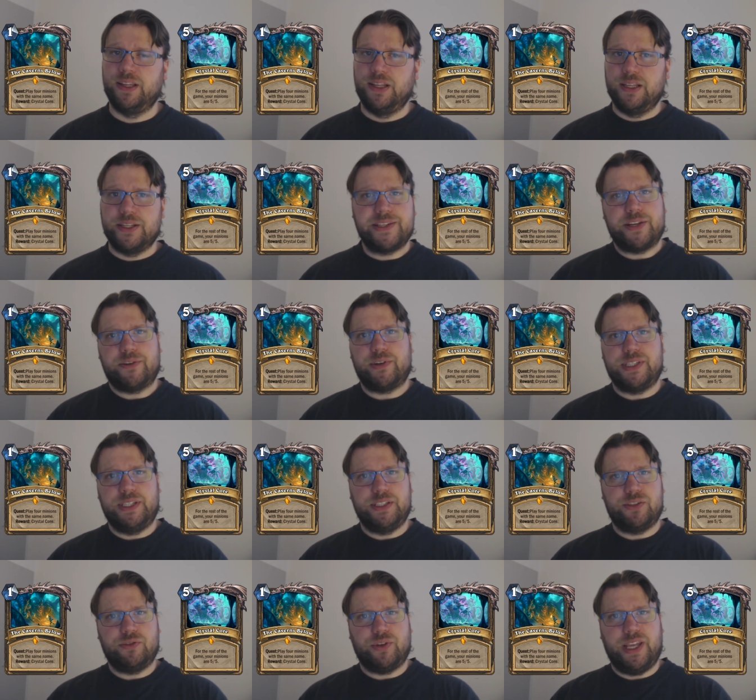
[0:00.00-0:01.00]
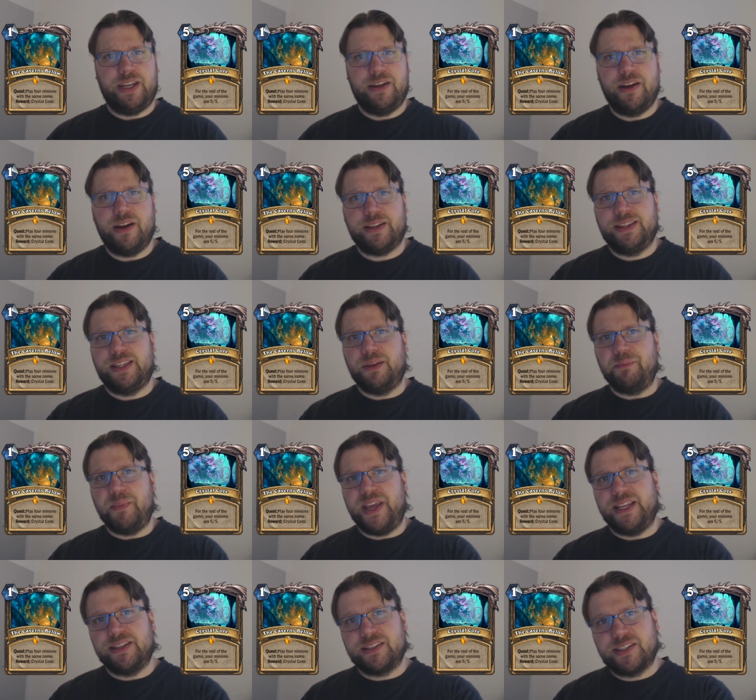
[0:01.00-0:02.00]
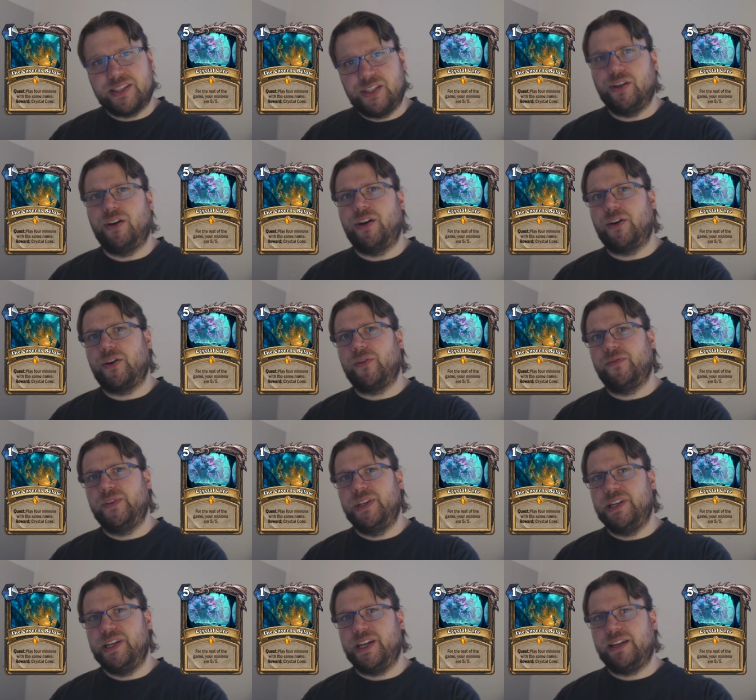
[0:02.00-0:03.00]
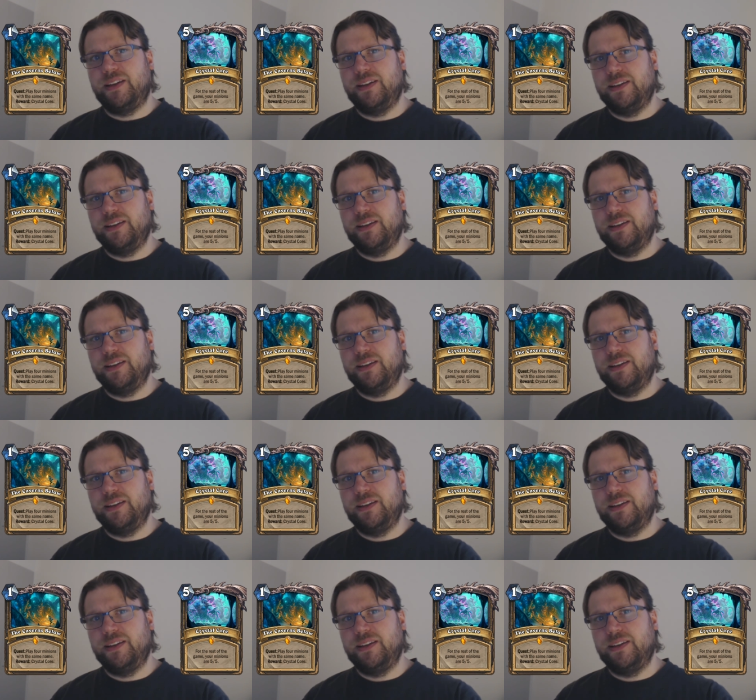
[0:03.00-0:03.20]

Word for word: Sherazin is again not the main star of the deck,